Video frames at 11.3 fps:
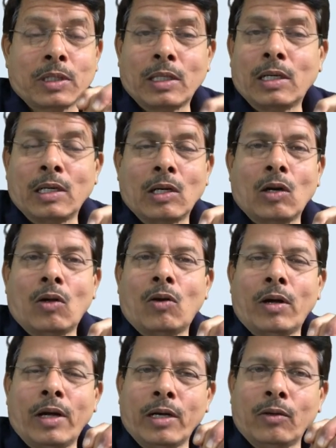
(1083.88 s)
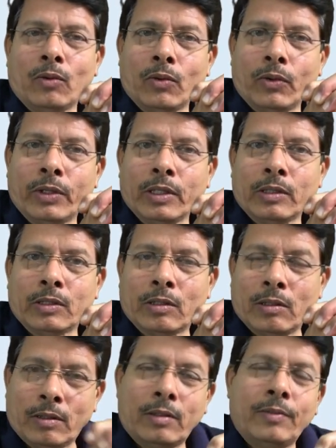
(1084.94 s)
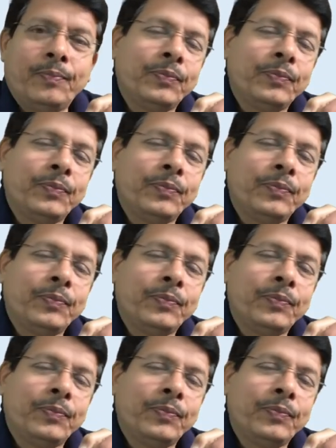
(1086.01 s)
current law and voltage law.